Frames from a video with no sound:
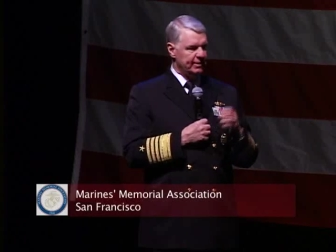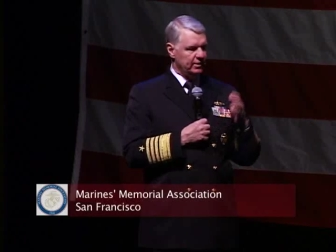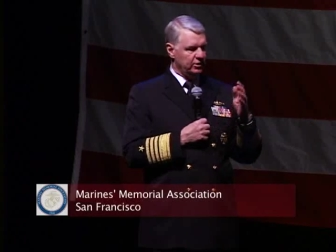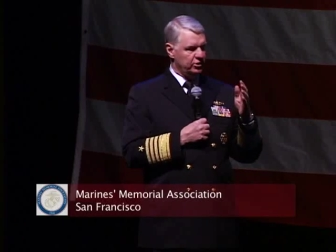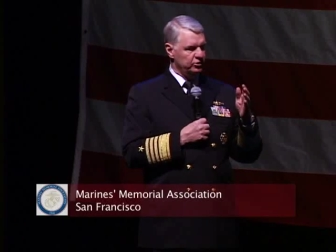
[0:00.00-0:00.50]

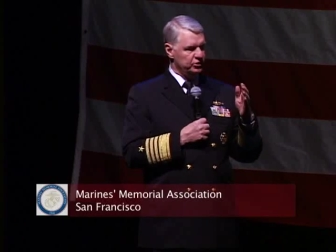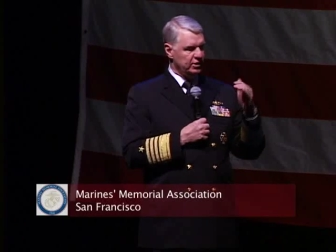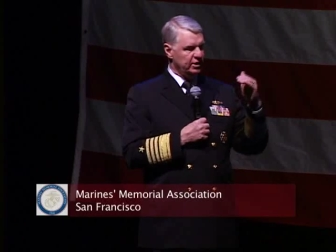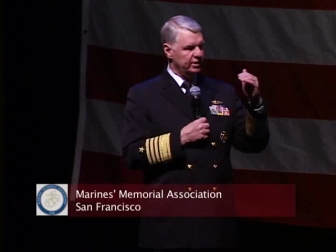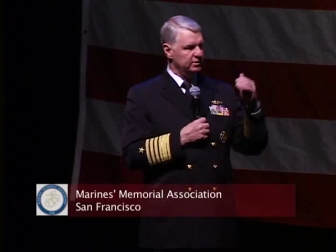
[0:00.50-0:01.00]
and a
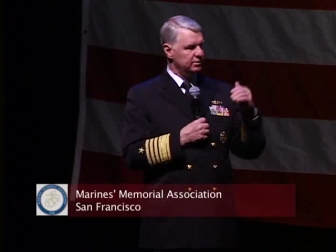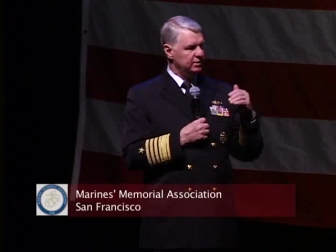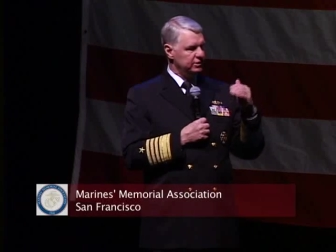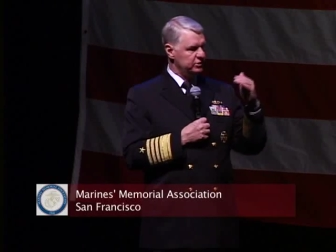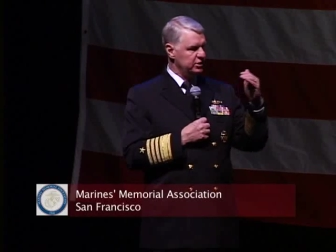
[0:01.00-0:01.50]
coastline
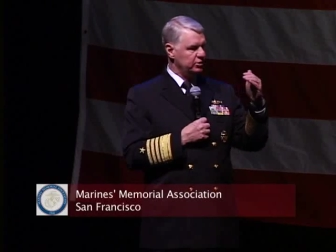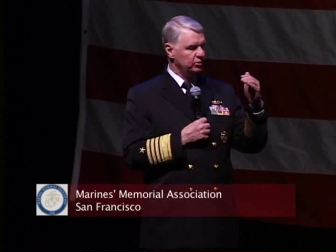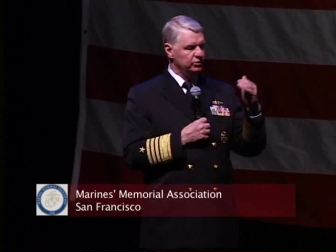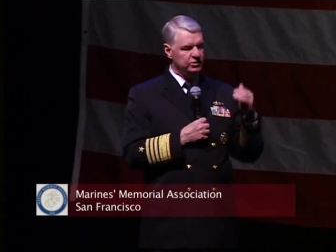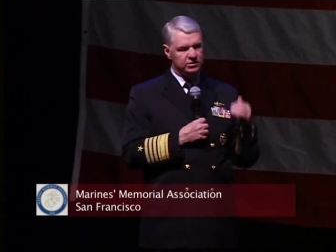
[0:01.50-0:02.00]
that's
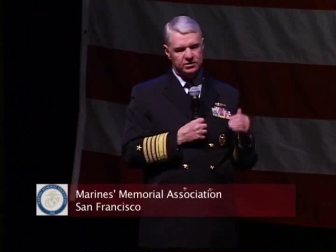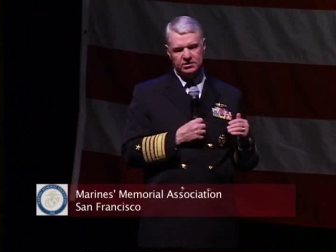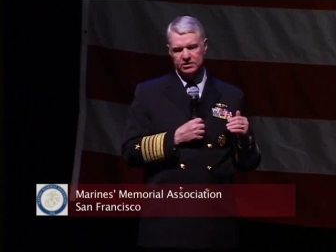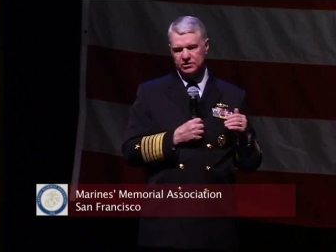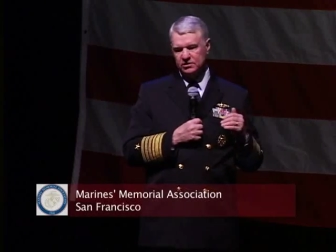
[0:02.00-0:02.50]
equal to the
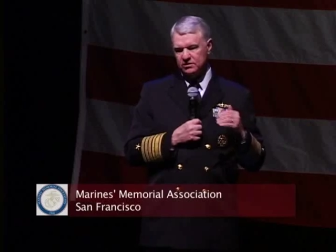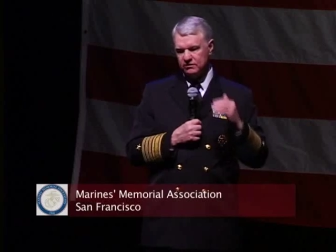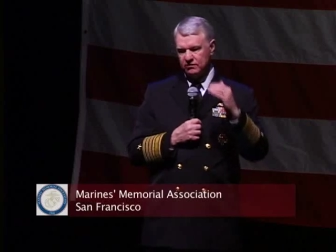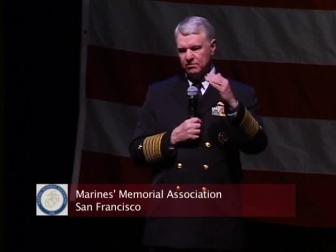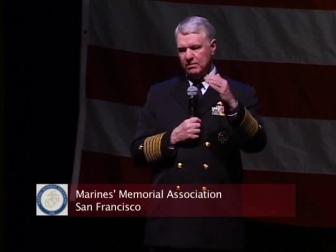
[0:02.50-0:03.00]
distance
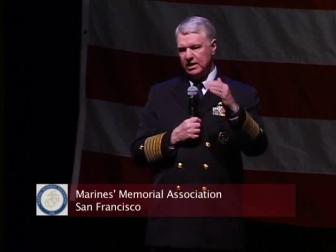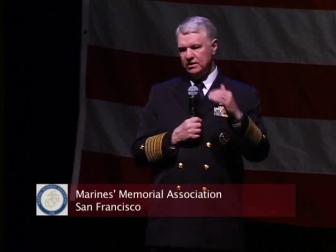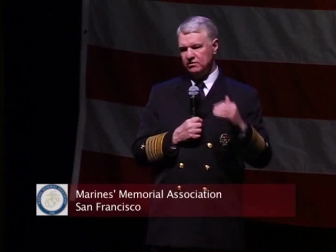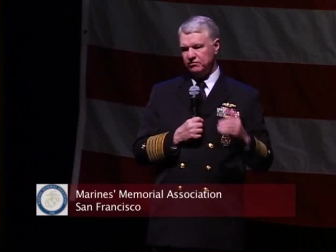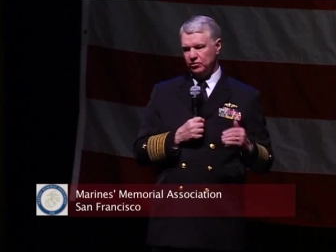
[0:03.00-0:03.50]
from
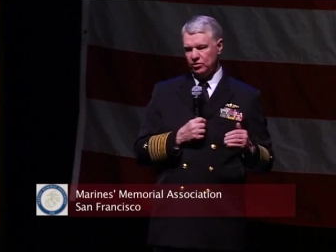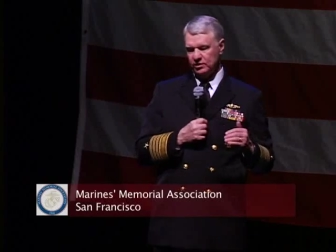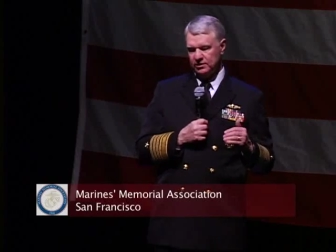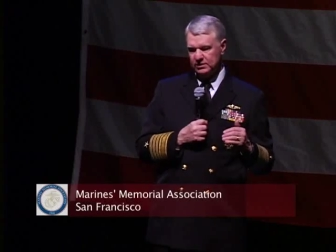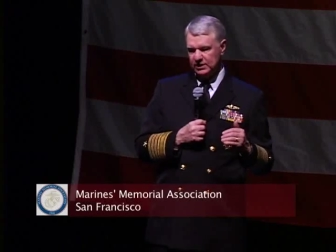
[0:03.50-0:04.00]
Maine to
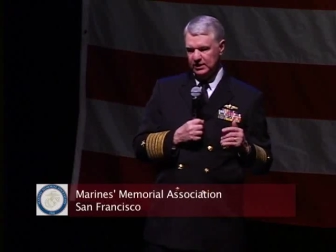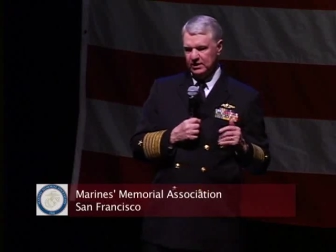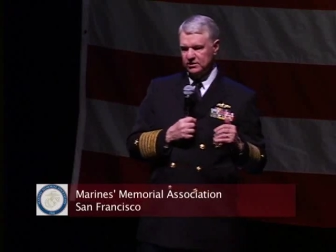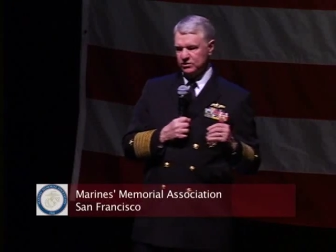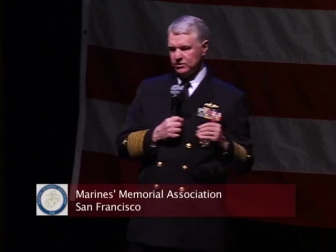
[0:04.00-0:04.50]
Florida.
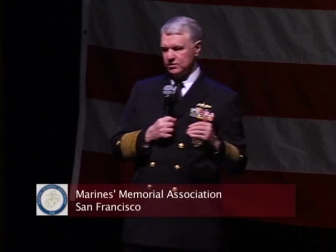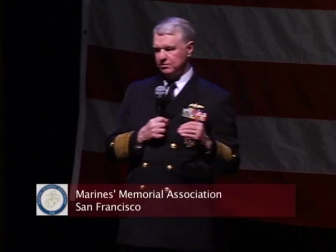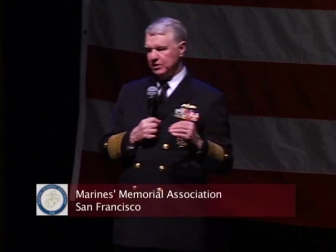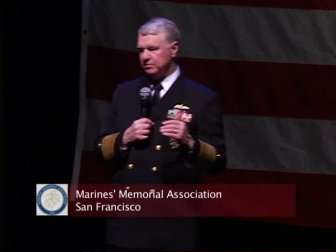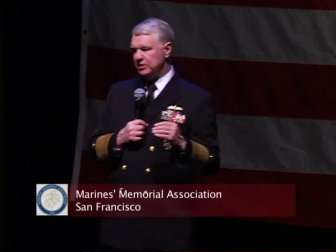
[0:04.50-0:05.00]
So it's a
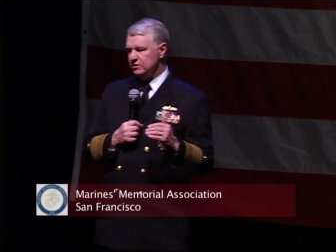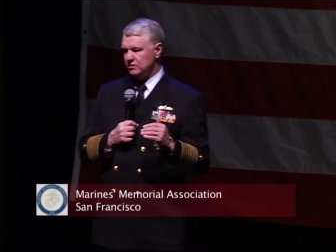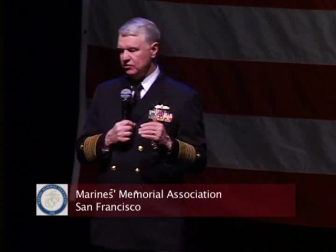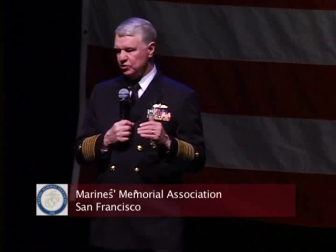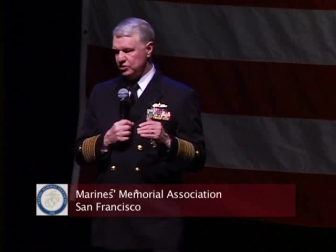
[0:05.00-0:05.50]
big piece
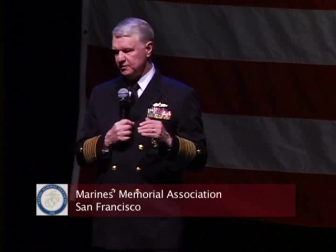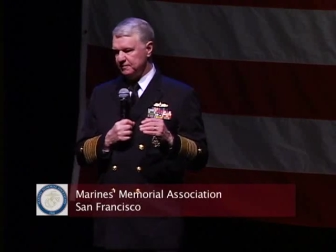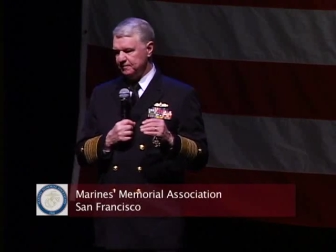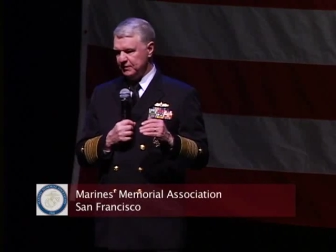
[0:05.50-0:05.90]
of ocean.